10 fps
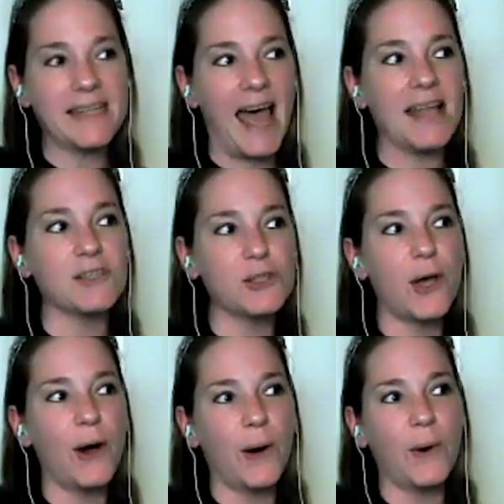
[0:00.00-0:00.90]
And
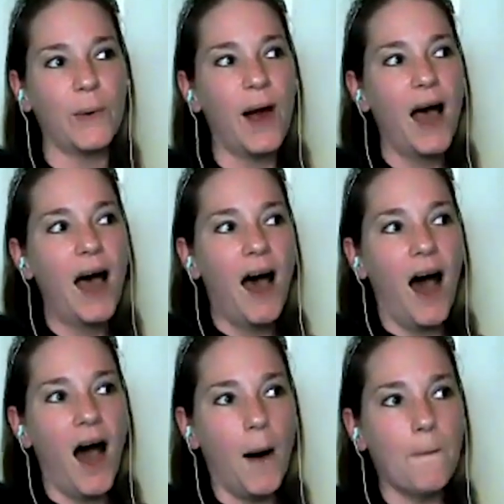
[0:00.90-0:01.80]
so,
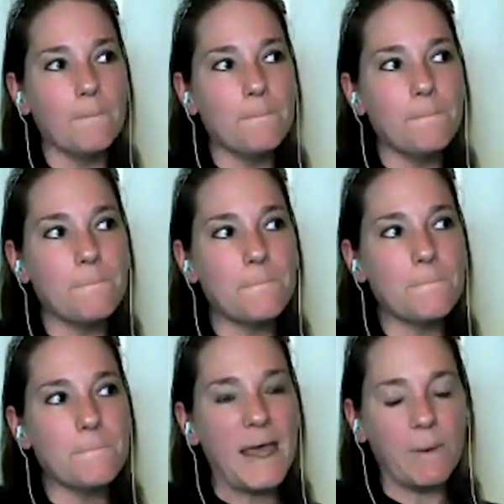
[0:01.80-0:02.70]
um,
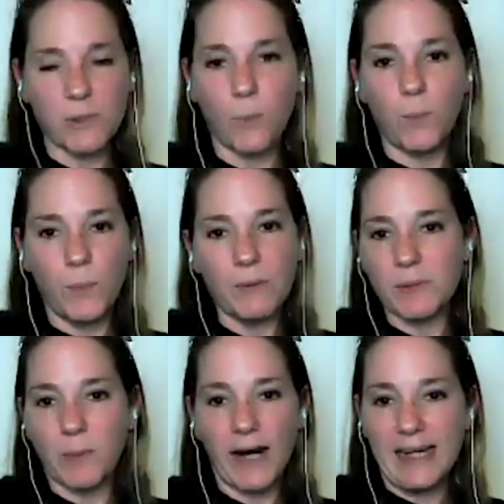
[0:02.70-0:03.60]
it was, it
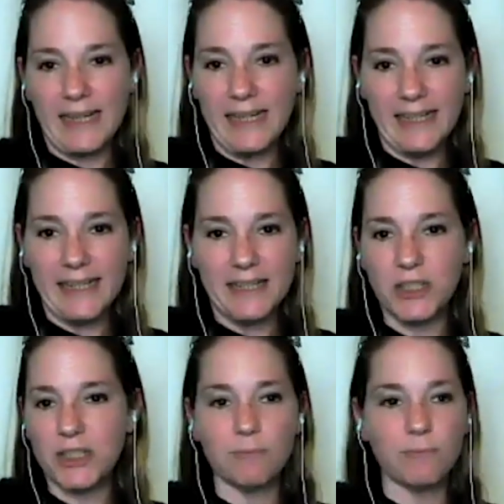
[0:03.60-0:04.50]
was what I needed. And
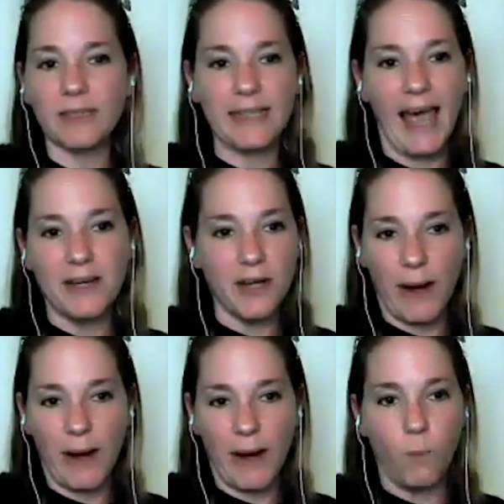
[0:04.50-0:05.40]
she really had no
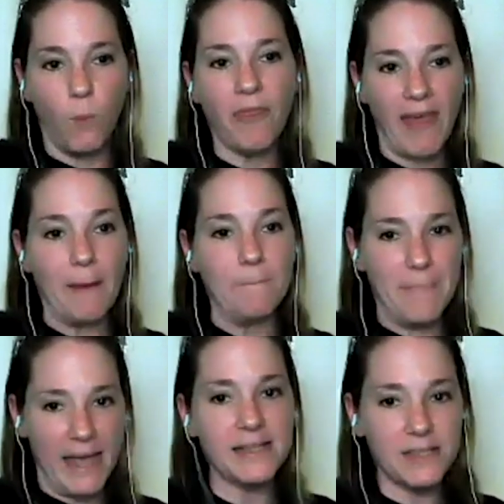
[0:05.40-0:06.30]
idea what that
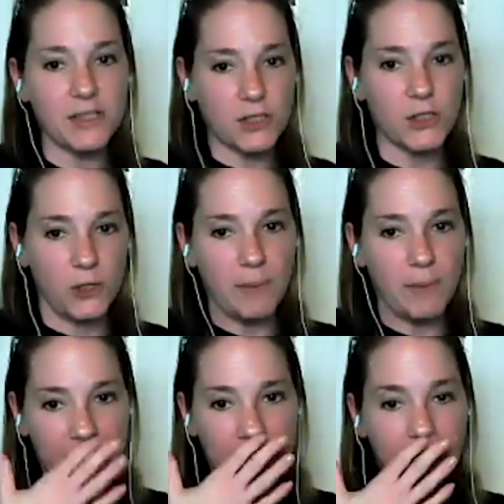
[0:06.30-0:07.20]
meant to
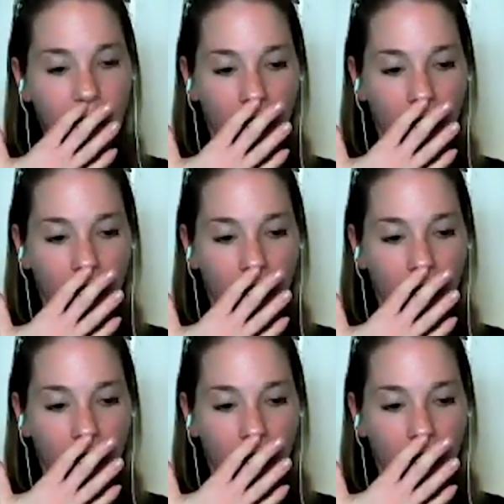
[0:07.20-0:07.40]
me.